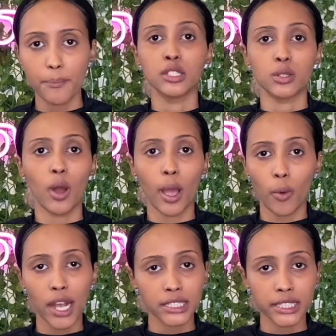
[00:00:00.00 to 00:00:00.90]
So I
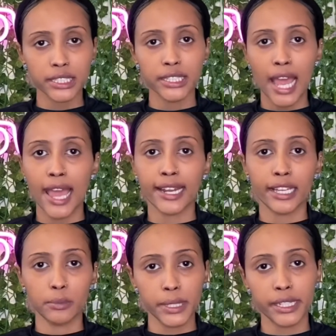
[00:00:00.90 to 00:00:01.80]
walked in and I
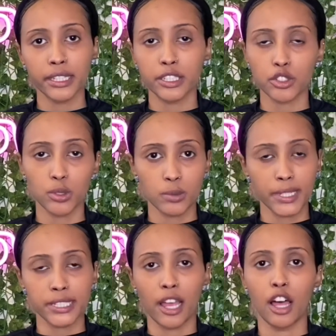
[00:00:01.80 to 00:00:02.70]
immediately introduced
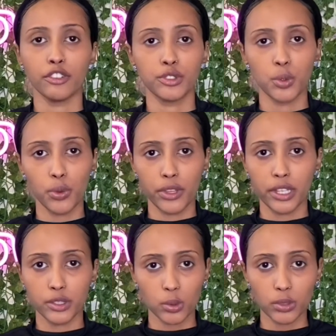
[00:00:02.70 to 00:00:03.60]
myself to the
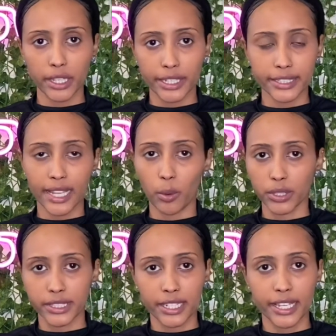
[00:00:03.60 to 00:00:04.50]
two ladies that were
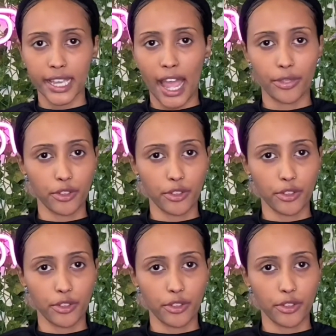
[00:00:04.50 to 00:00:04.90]
sitting at the